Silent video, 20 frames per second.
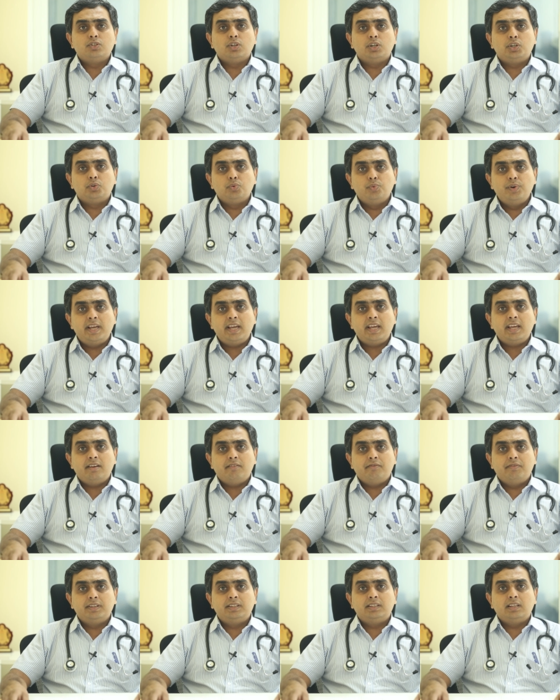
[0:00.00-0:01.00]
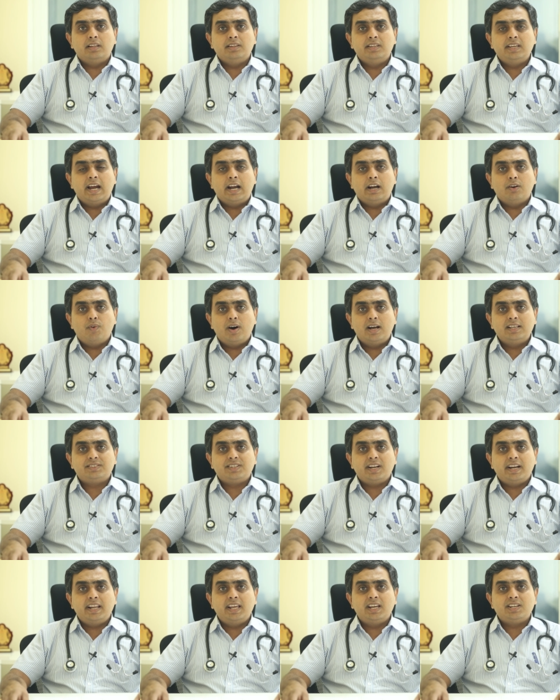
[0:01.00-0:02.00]
So today with the
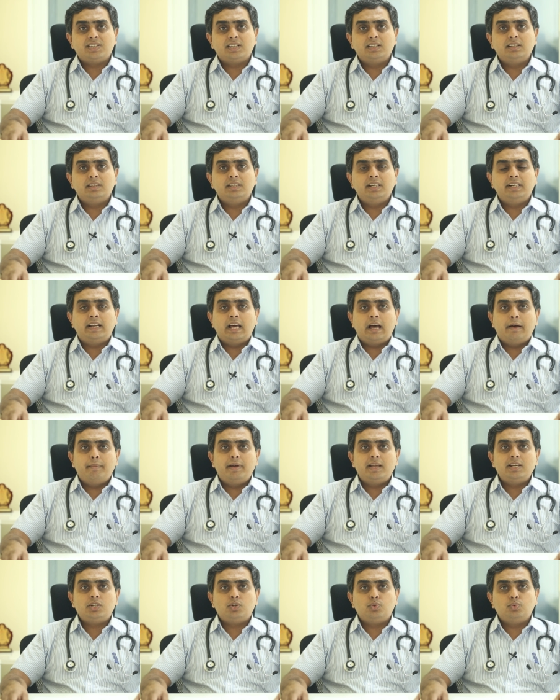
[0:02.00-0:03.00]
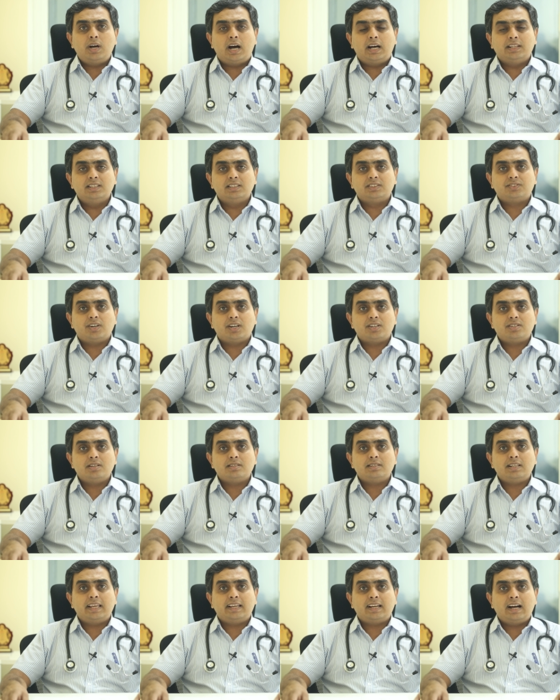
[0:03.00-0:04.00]
advanced radiation, the damage to the other
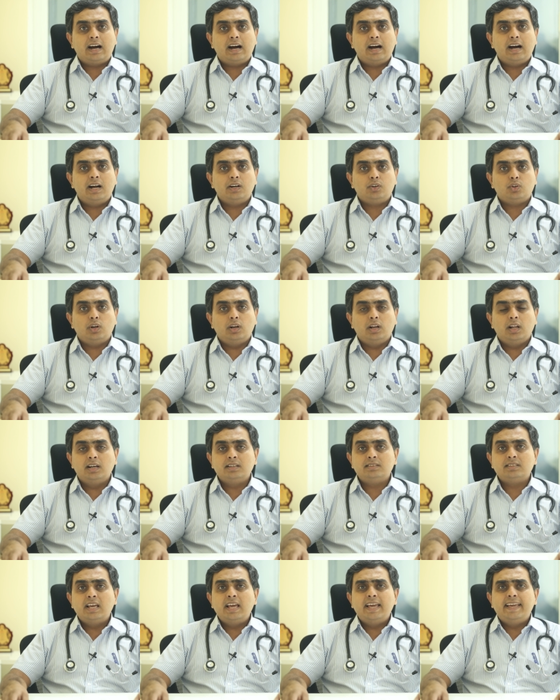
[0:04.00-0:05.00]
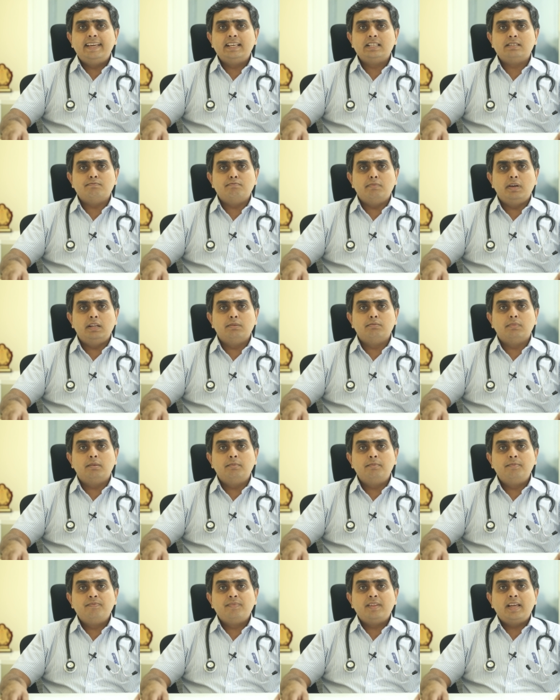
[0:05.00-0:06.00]
structures like heart or lungs is
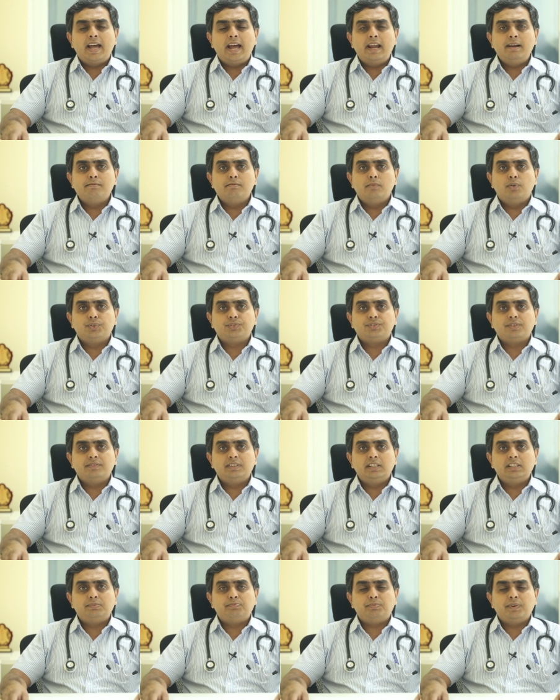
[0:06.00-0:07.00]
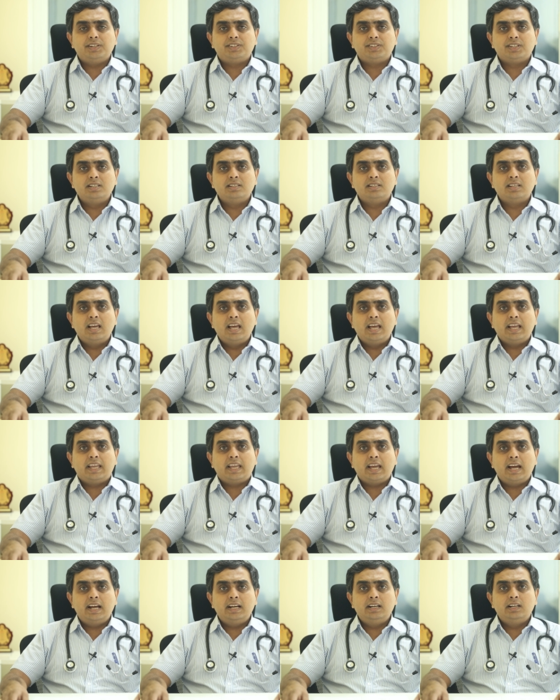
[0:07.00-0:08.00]
minimum, and most of these patients
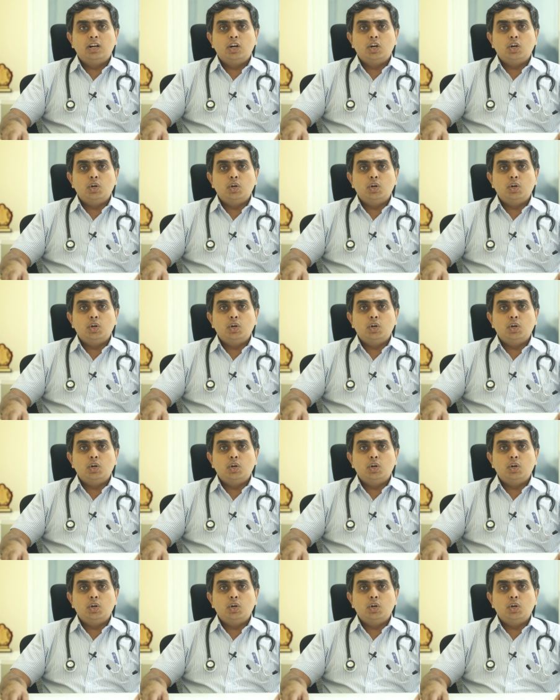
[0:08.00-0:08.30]
can